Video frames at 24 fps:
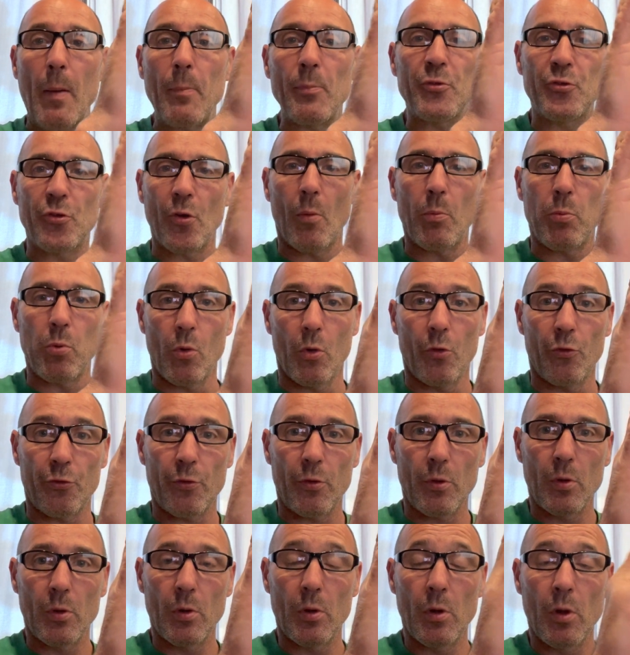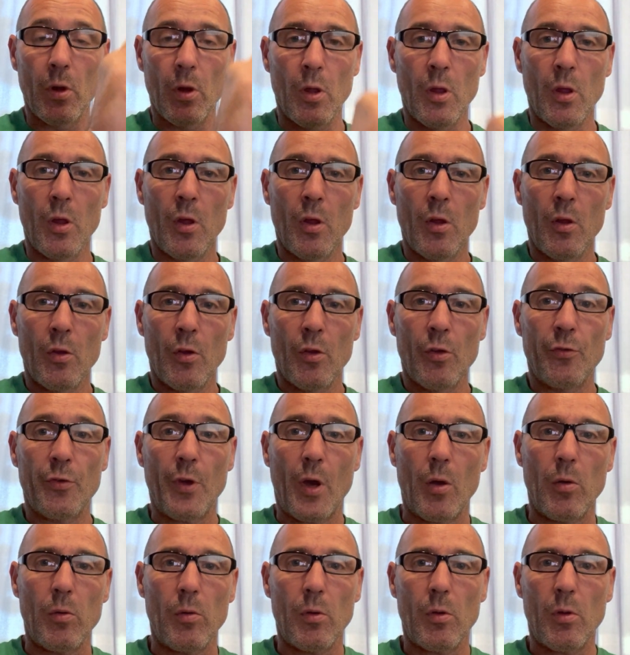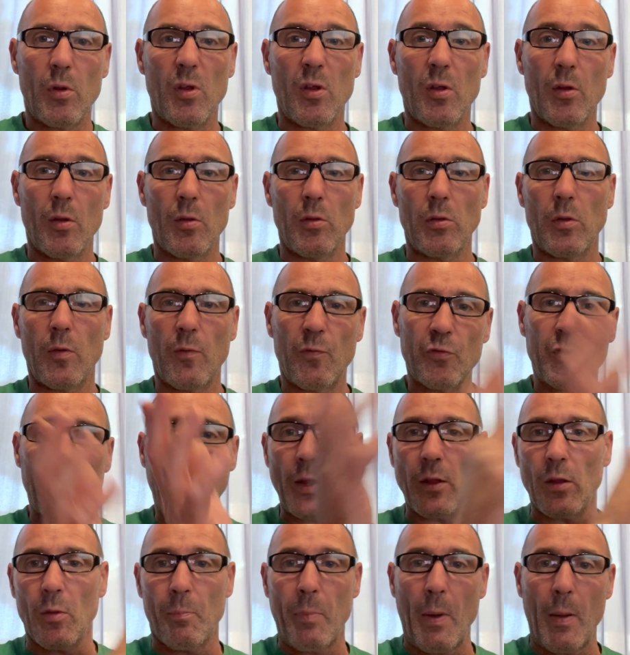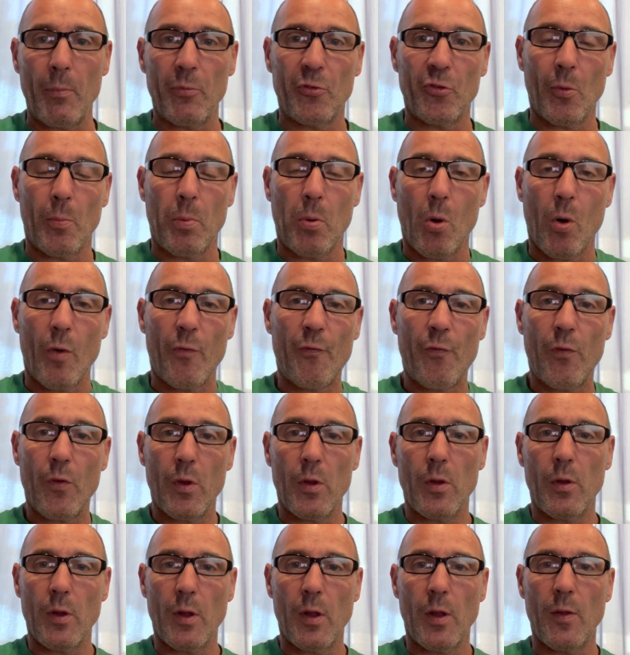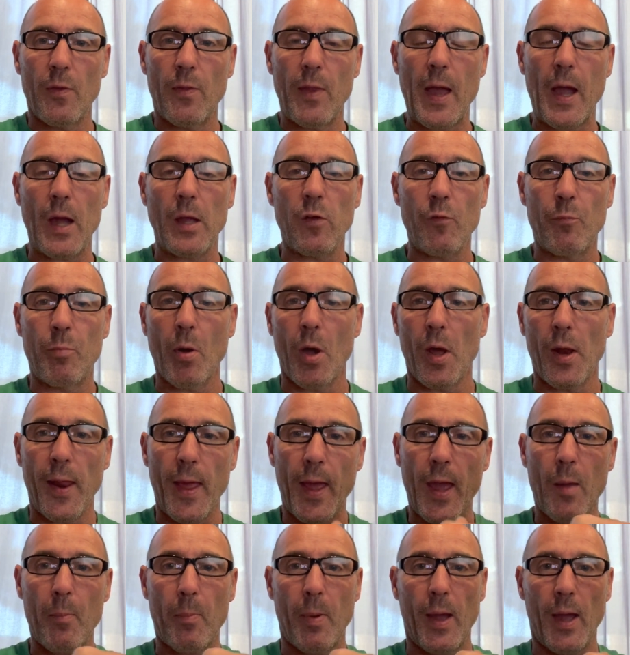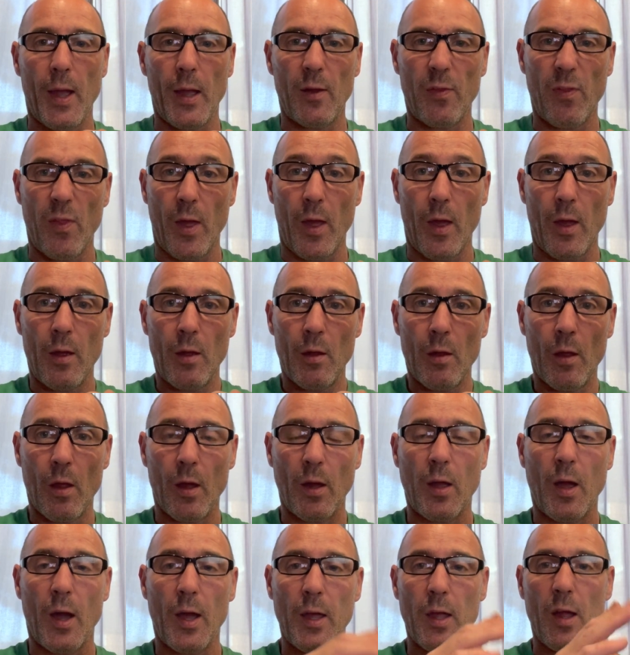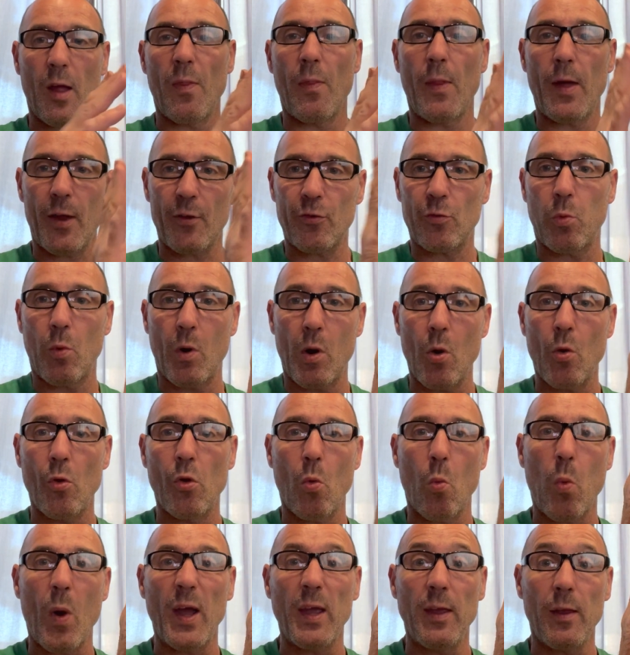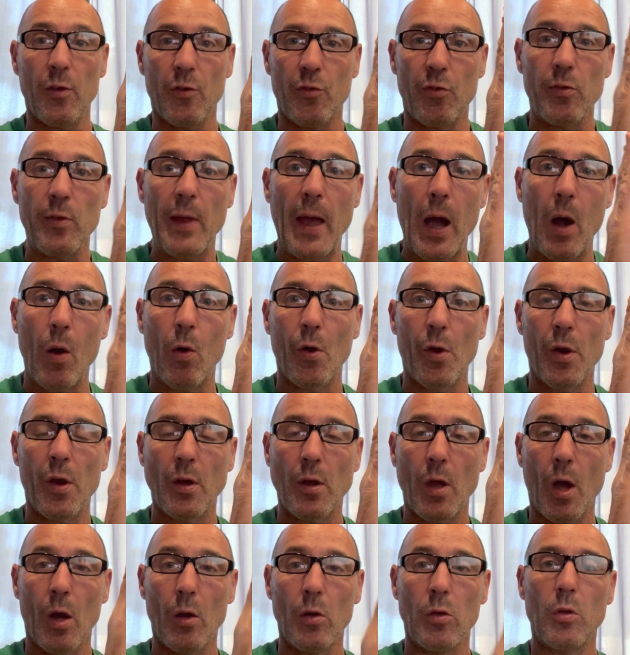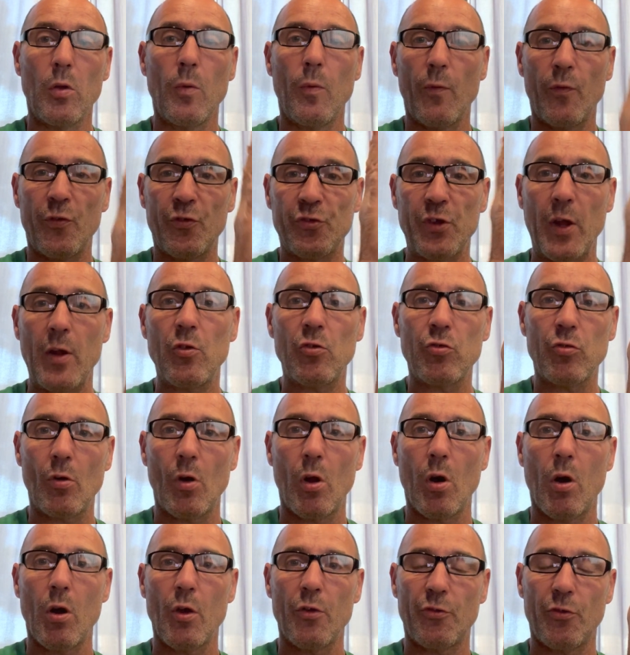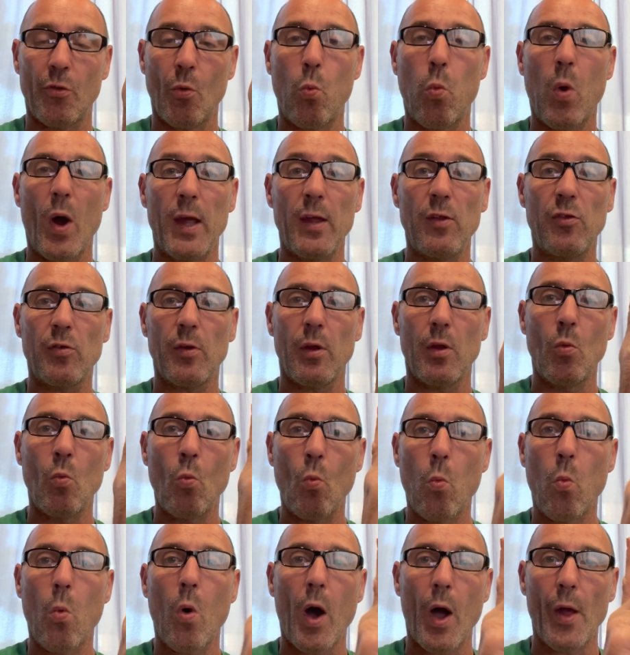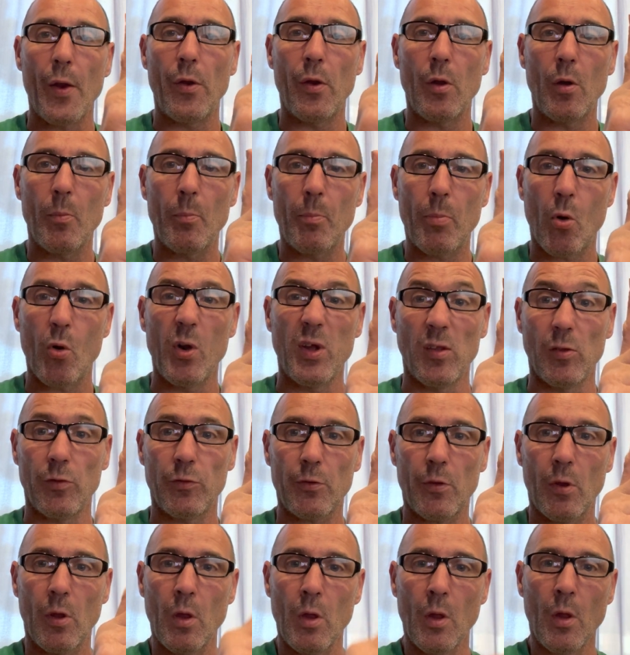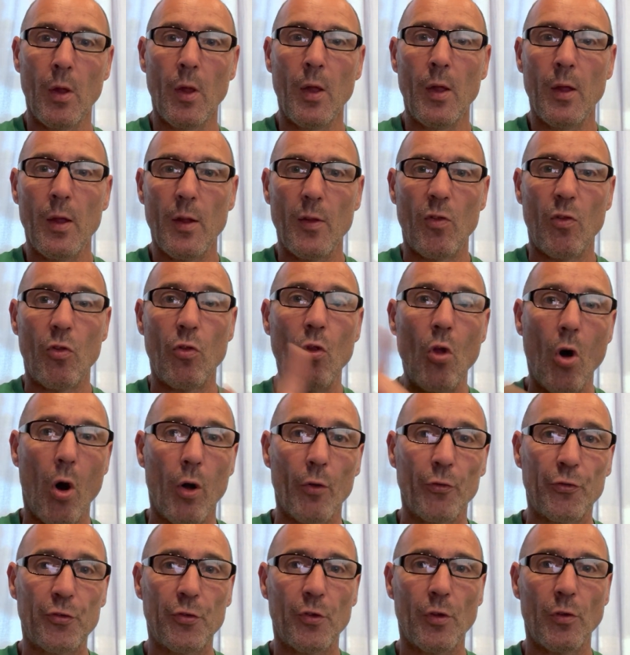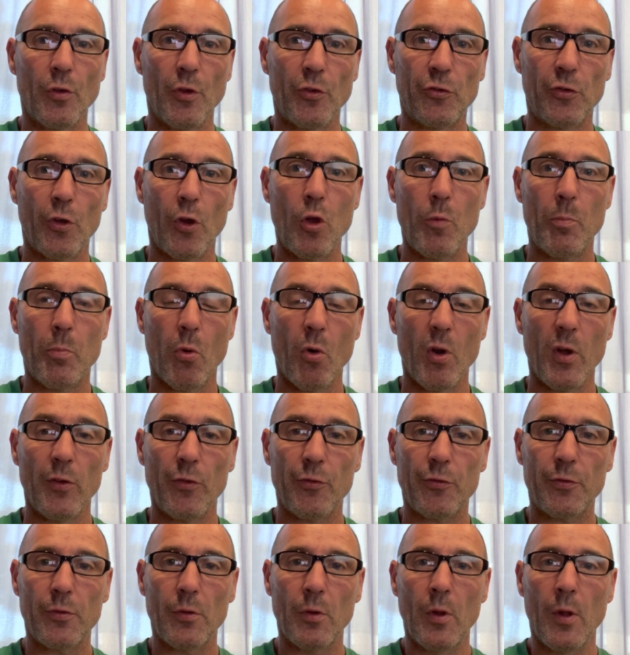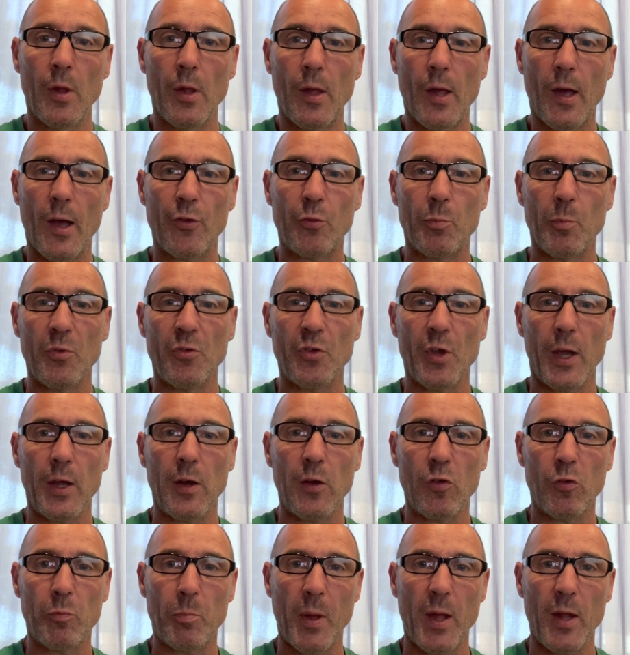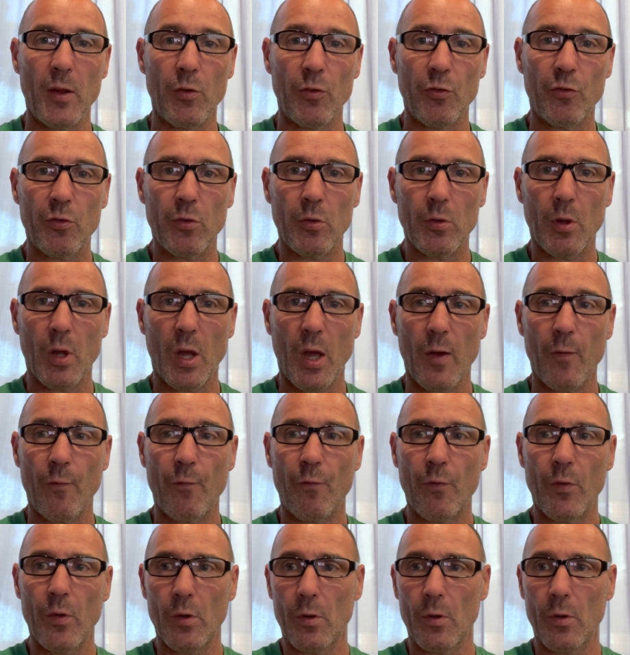stop was. So you take the bump stop off, now you've put an airbag there, okay, and that's where all the weight is now going to go. You have centralised the weight in one point, not the 2 points as Mercedes-Benz have